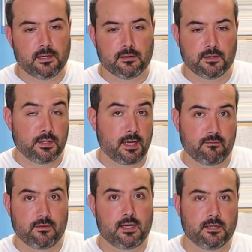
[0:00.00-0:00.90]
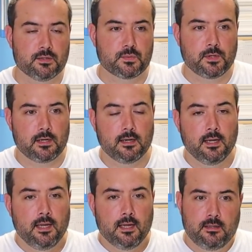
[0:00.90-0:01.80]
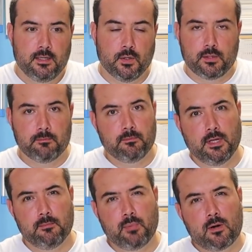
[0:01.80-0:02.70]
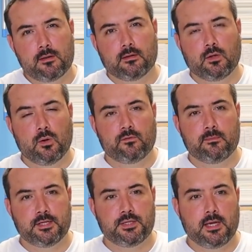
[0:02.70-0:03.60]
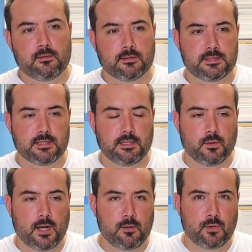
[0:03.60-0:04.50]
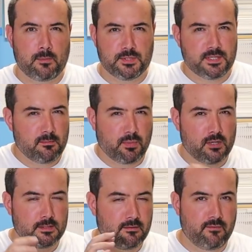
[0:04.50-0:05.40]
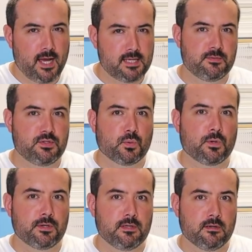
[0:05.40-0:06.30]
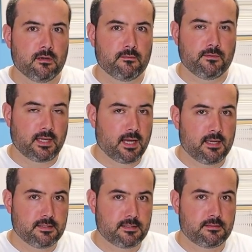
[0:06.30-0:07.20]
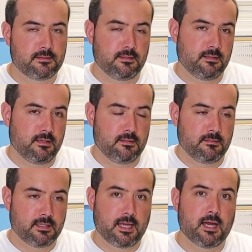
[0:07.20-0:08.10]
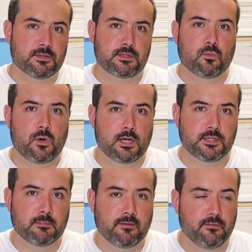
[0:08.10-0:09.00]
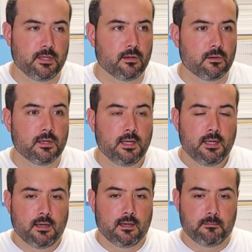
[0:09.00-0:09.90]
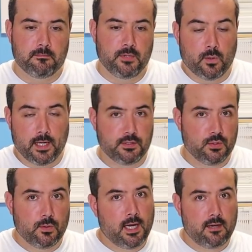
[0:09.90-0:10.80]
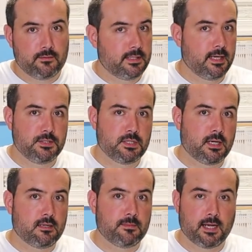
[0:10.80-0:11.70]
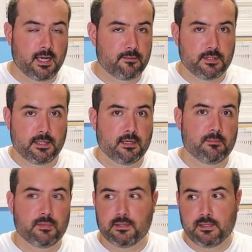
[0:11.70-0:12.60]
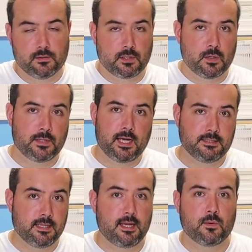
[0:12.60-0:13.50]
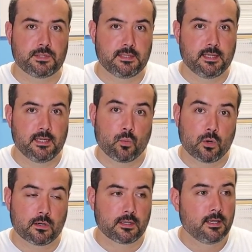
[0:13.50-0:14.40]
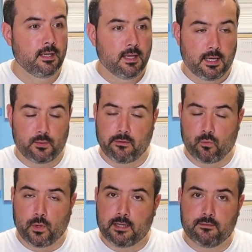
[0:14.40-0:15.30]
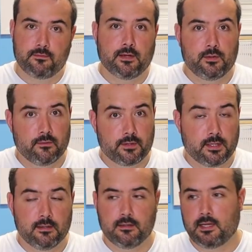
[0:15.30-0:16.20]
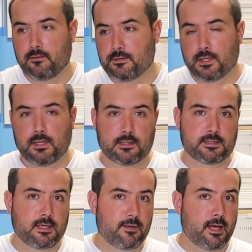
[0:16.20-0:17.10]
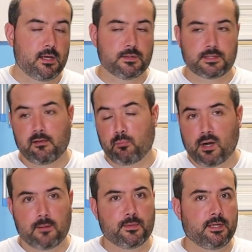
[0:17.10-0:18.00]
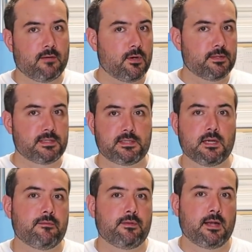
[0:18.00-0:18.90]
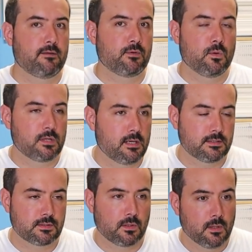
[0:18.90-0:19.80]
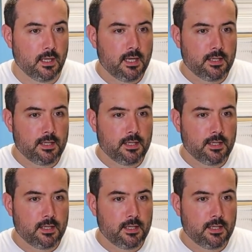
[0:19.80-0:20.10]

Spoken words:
here that you can't find elsewhere. And part of the goal for my channel is that I represent probably the vast majority of the guys and gals that are watching my video. I do have a day job that I have to get up and go 9-10 hours a day to work. I do have a wife, I do have a kid, I have dogs, I have a house, I have property, I have all this stuff that I have going on. So